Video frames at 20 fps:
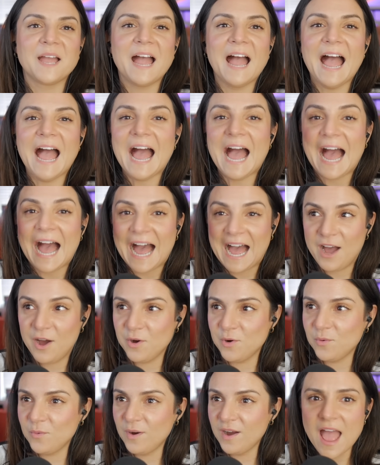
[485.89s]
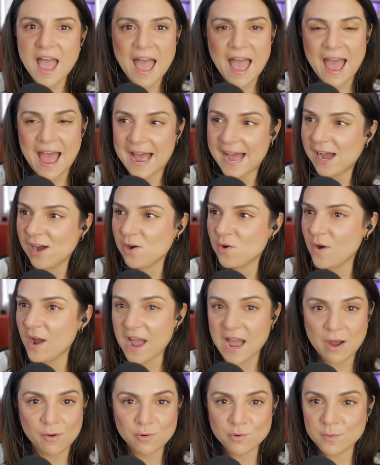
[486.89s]
How? How?
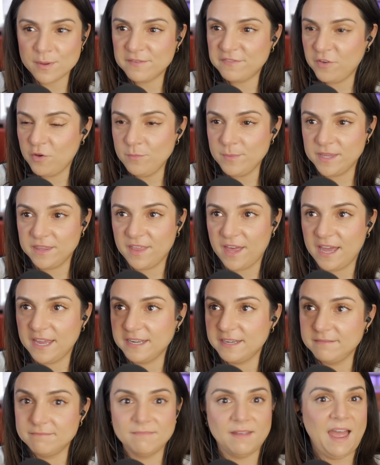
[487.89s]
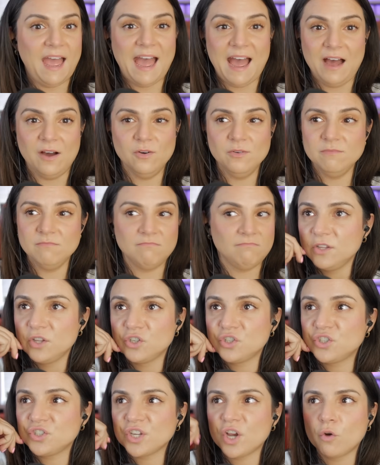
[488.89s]
How are we filming that? How?
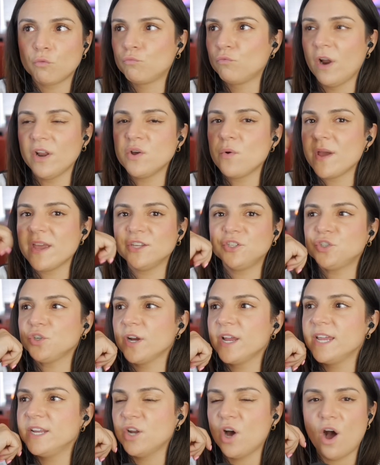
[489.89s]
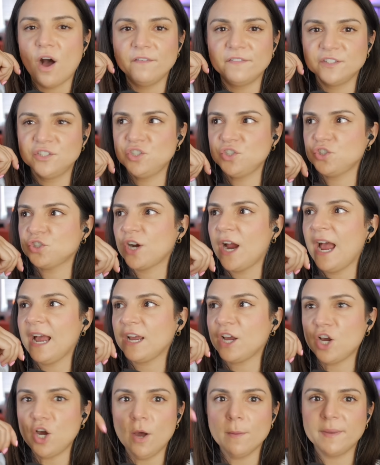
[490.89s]
There's just like a runaway train off its
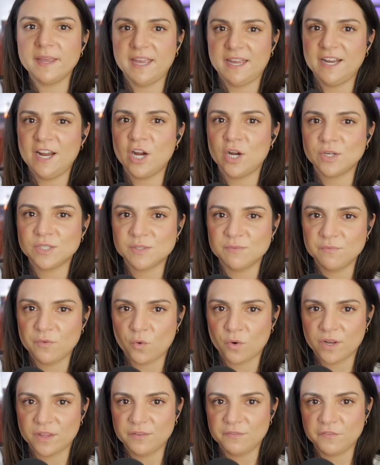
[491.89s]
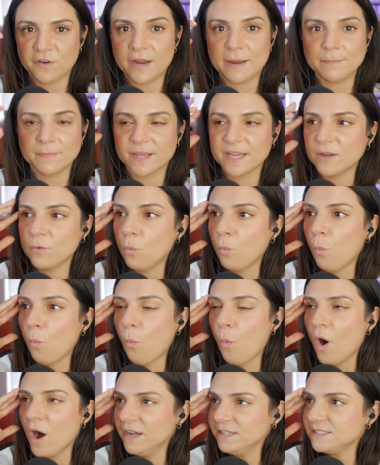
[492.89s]
track coming at Harrison Ford in the frame. Like,
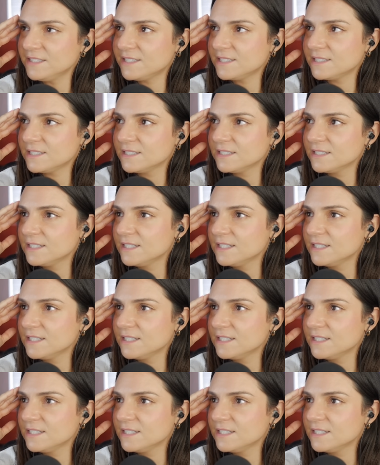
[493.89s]
what?